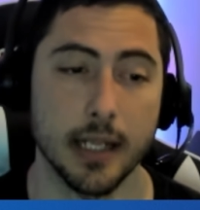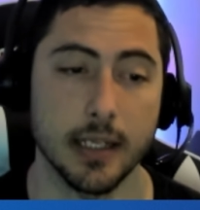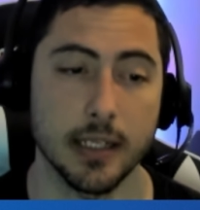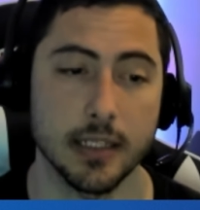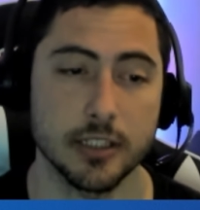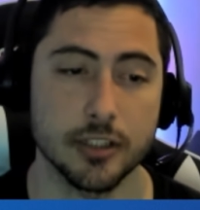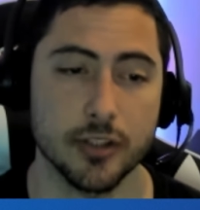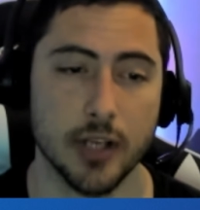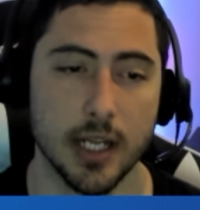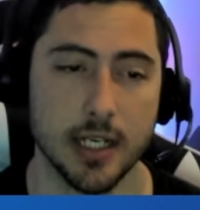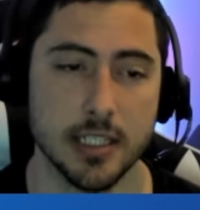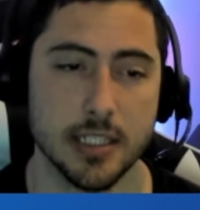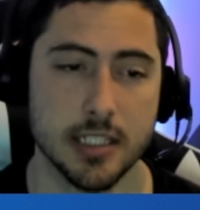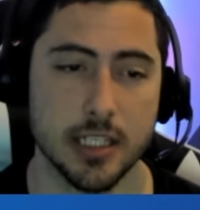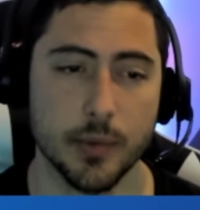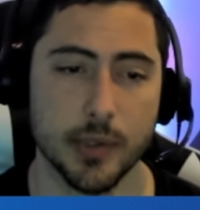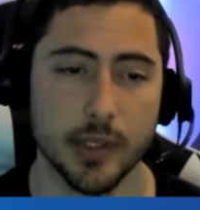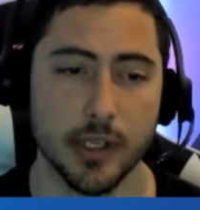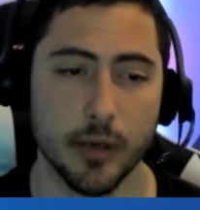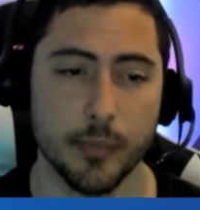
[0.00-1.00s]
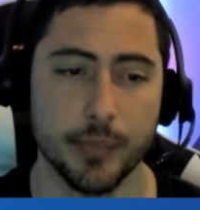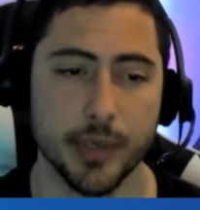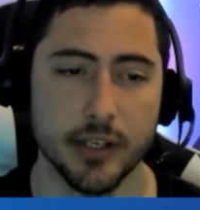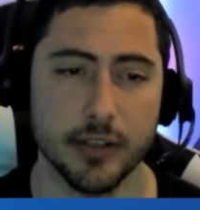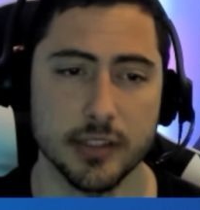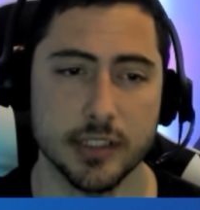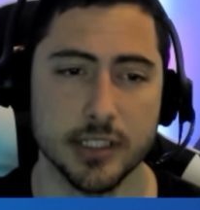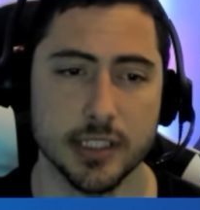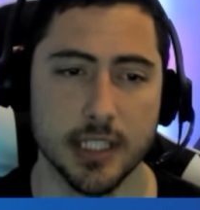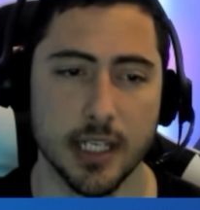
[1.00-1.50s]
Let's try to stick with our
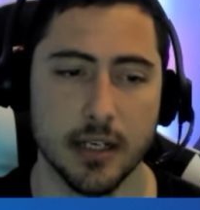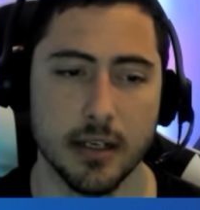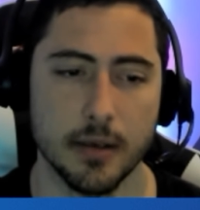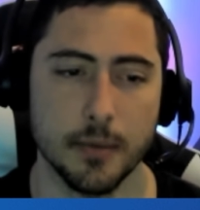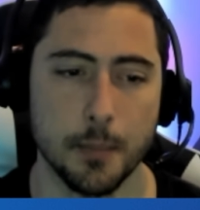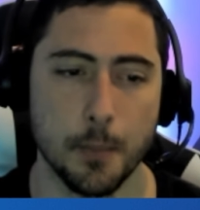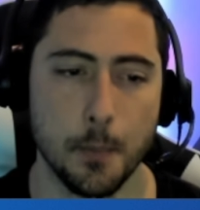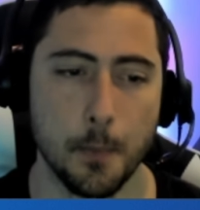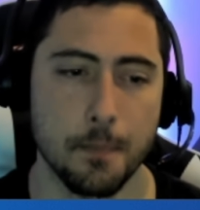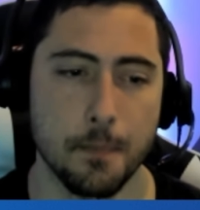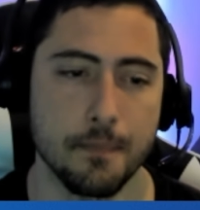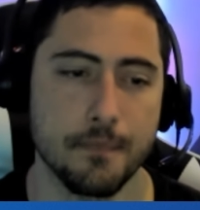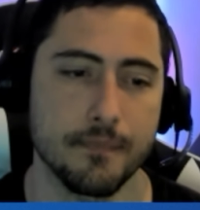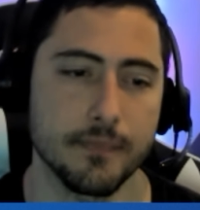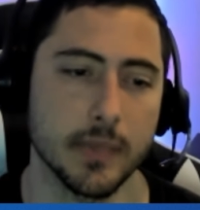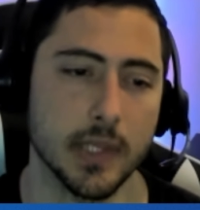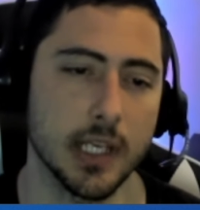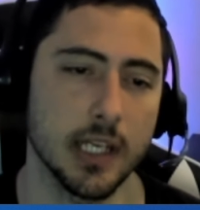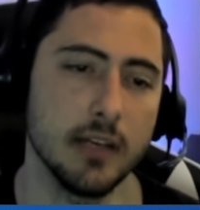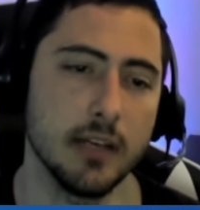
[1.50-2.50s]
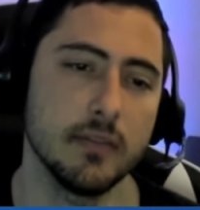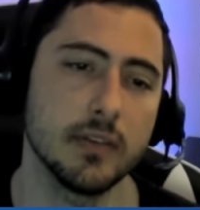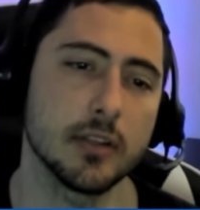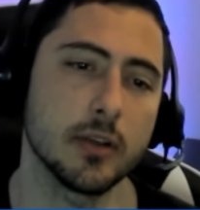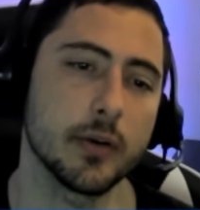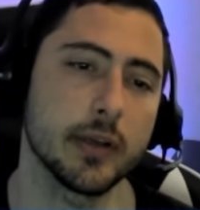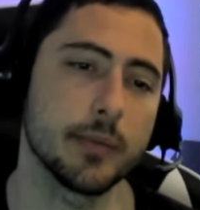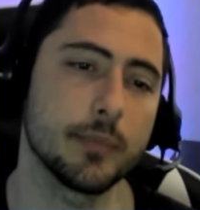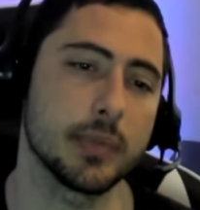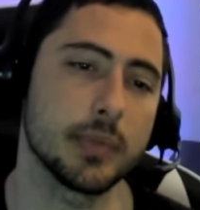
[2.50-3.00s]
Pirc setup, even though
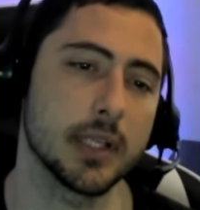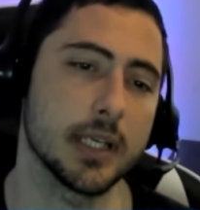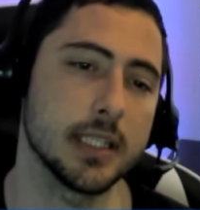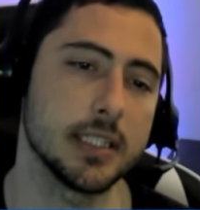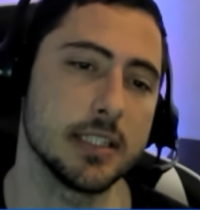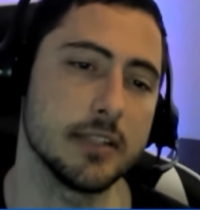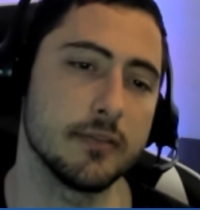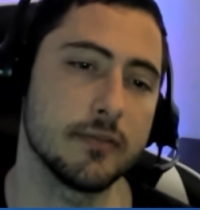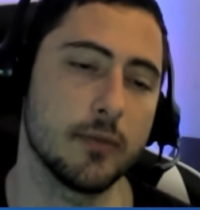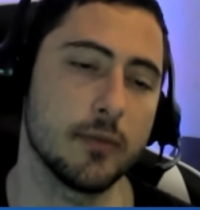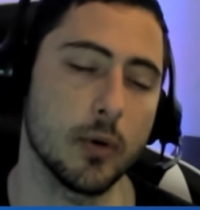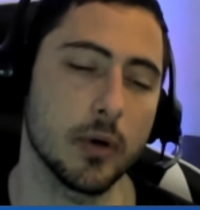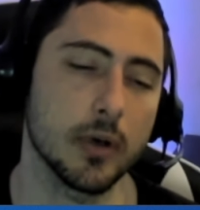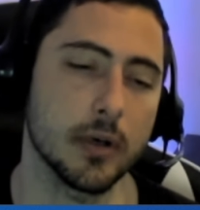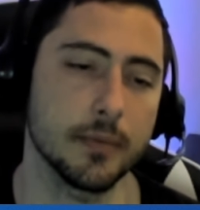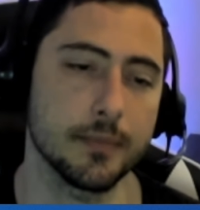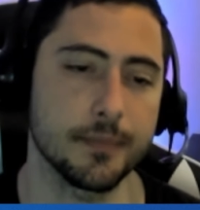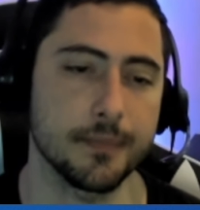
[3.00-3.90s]
he played d4,